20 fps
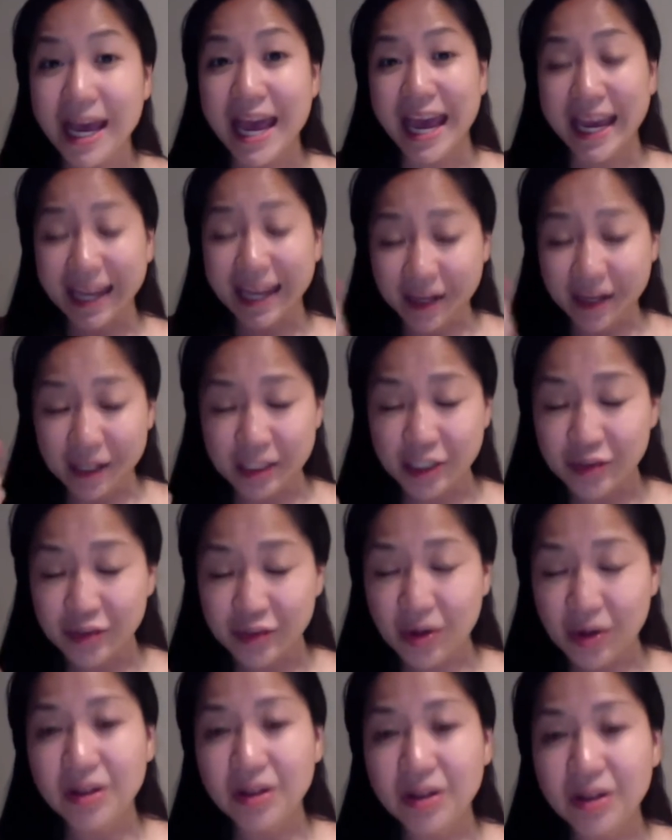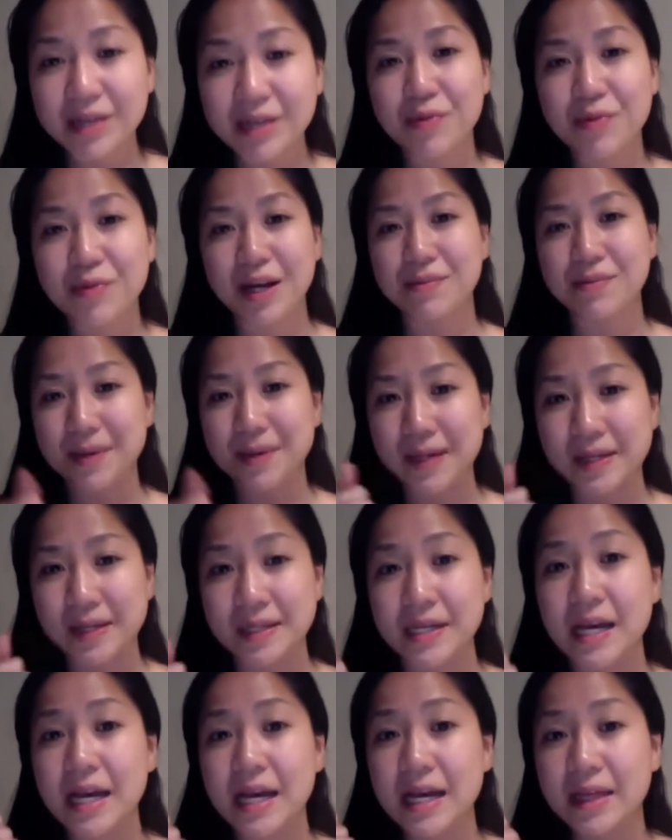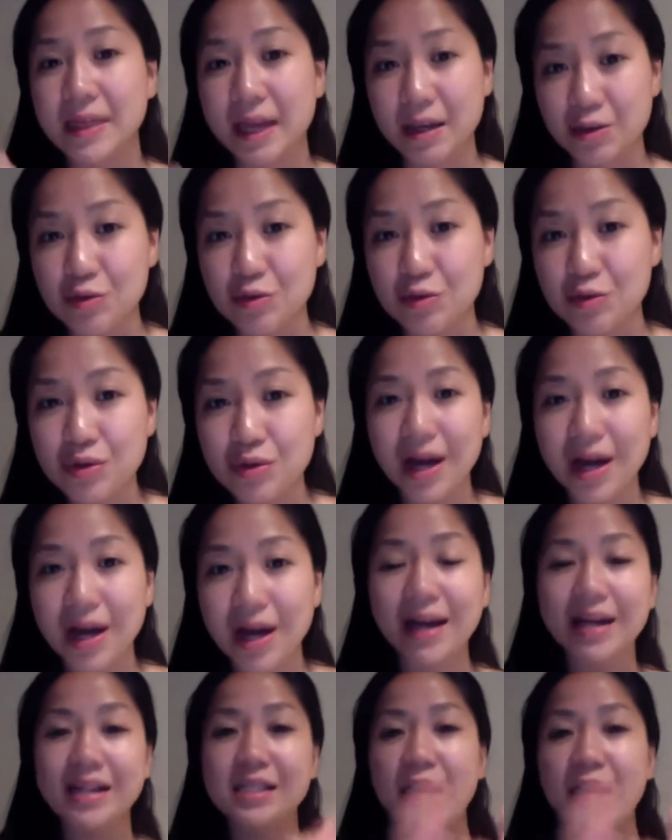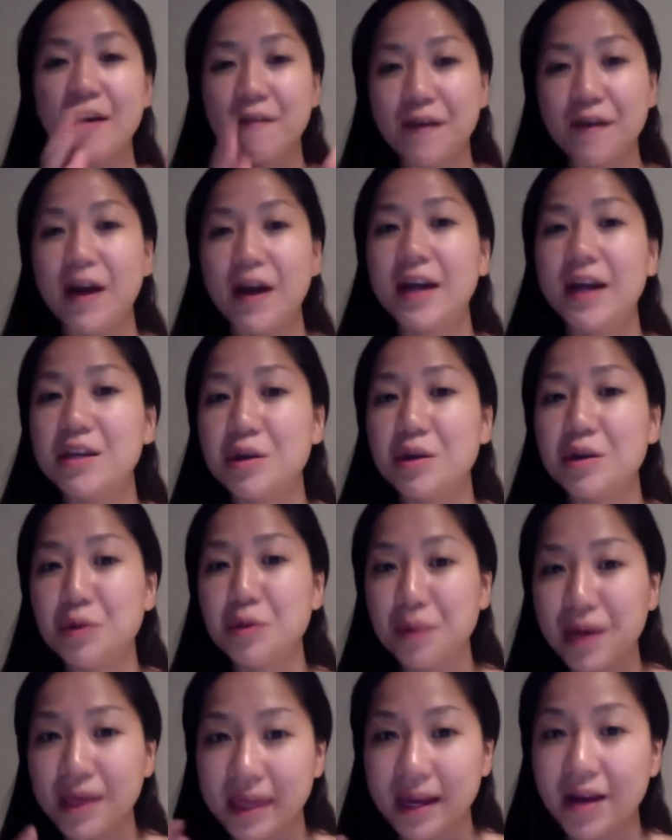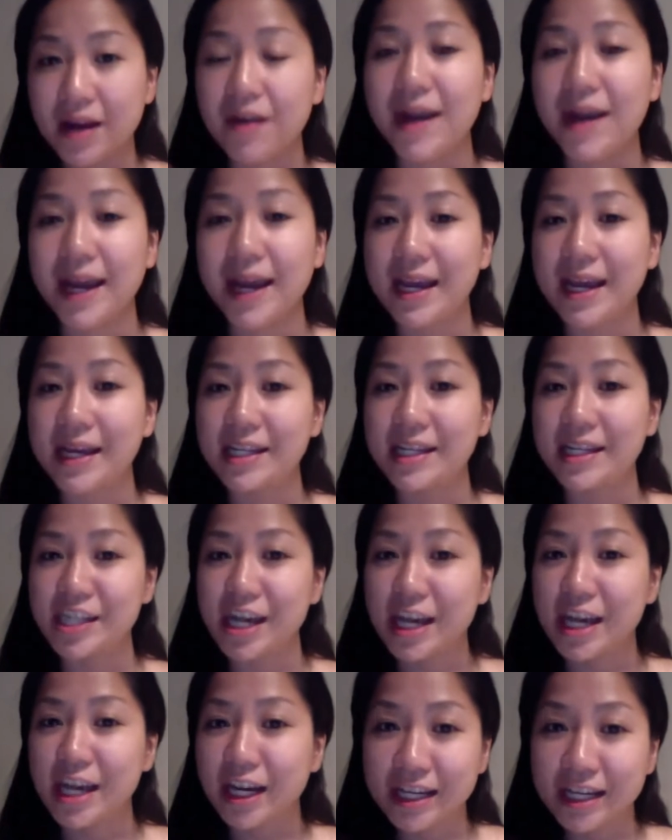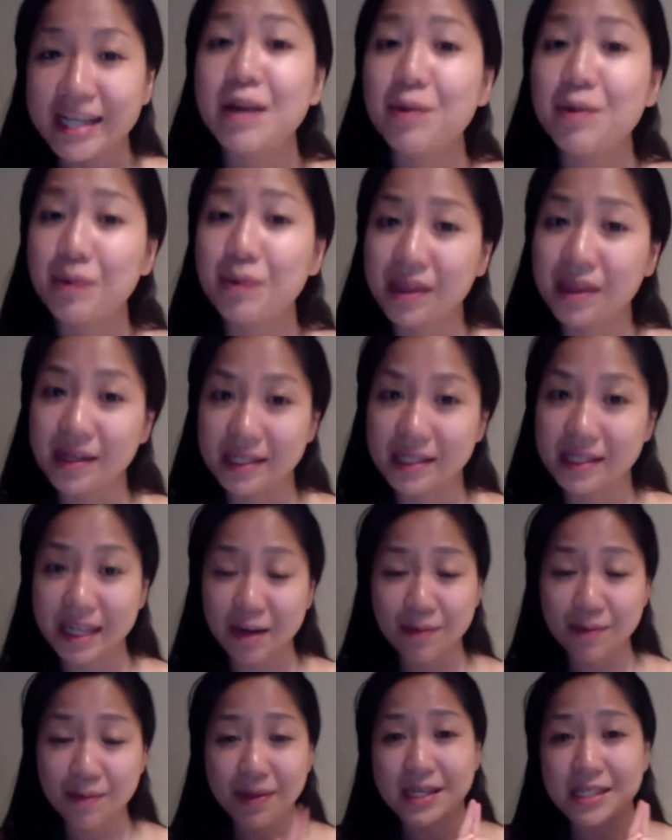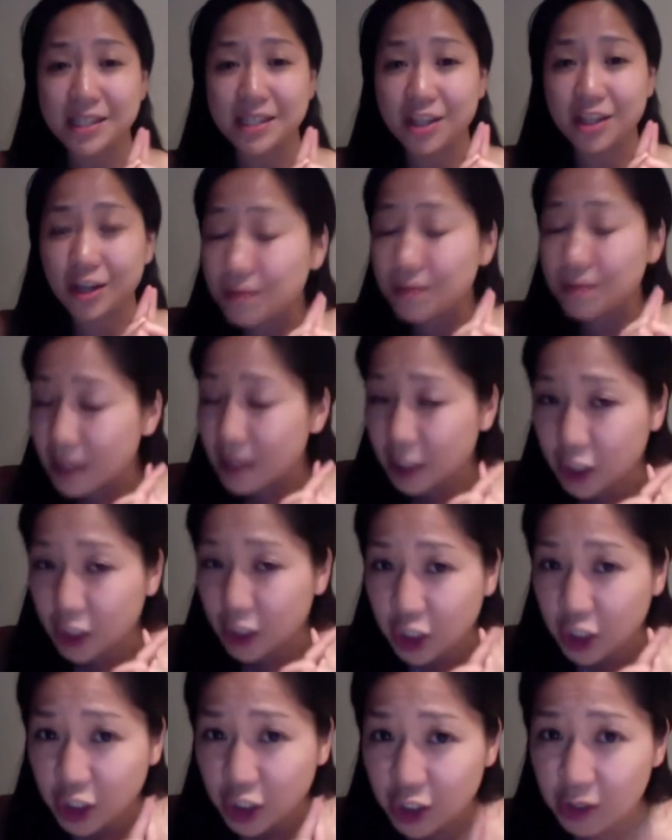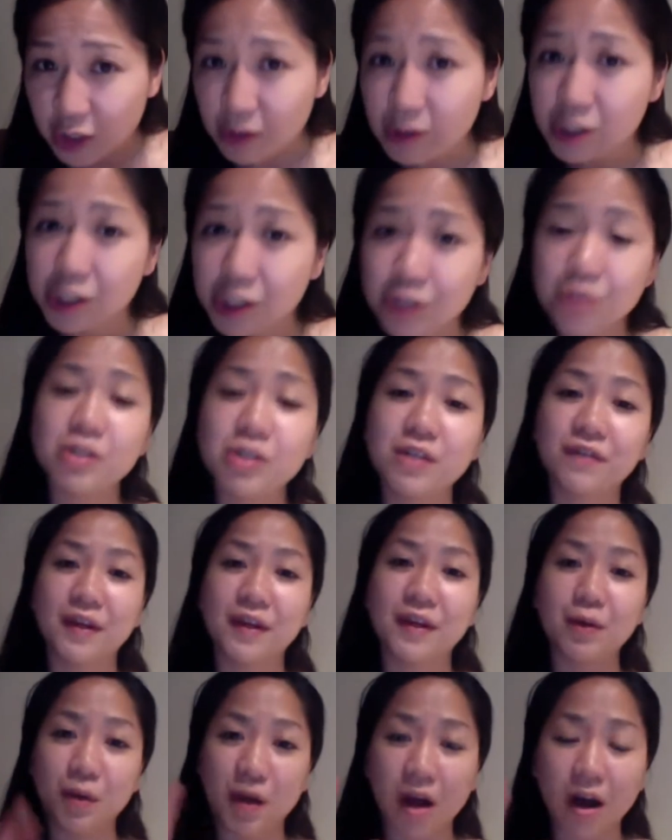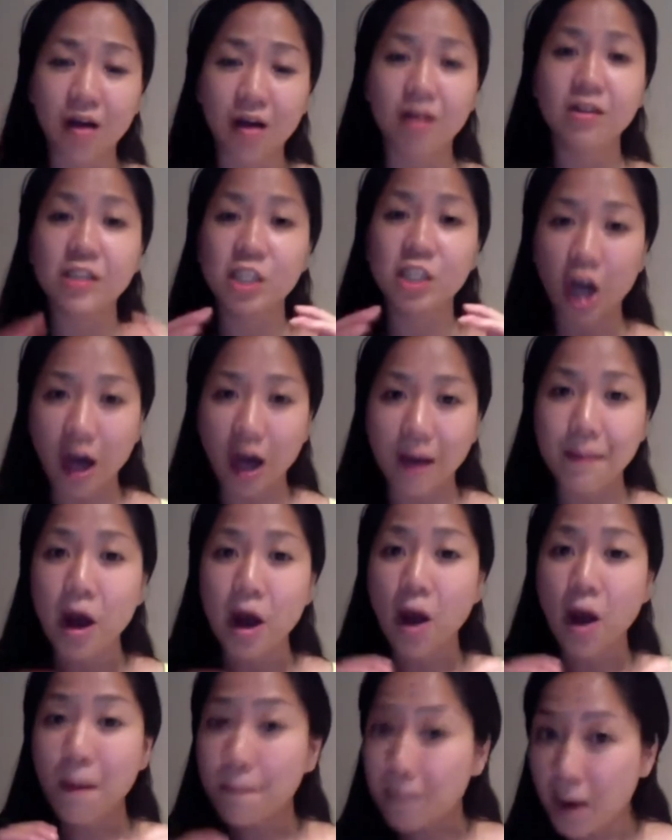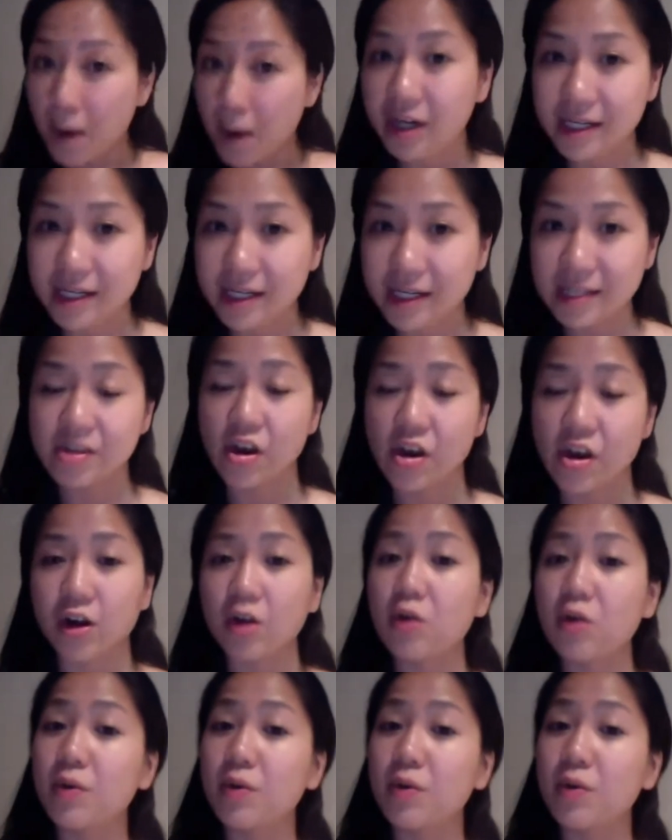And I strongly recommend that you guys find your way there and connect with us there, because it's going to be a huge, huge event where all top marketers are